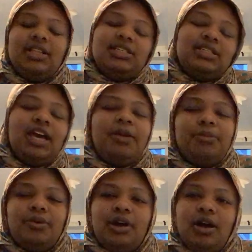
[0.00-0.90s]
and this guy
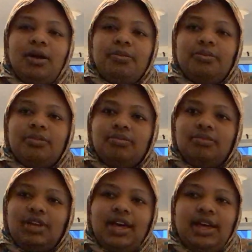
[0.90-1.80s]
broke up,
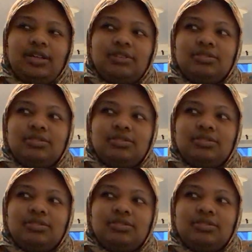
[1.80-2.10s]
like,